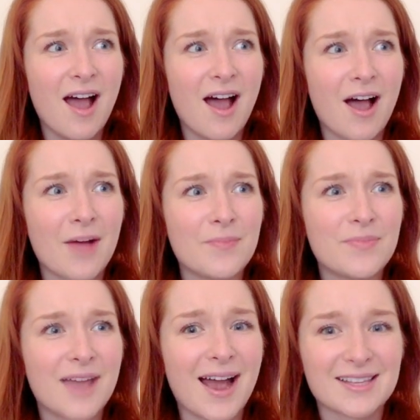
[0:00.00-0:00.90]

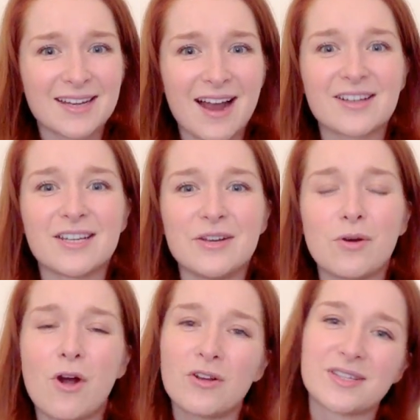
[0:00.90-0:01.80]
as an actor, you're
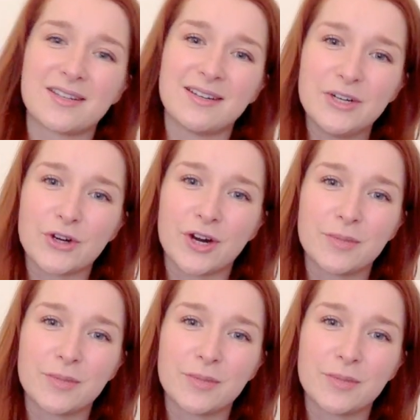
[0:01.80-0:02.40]
constantly trying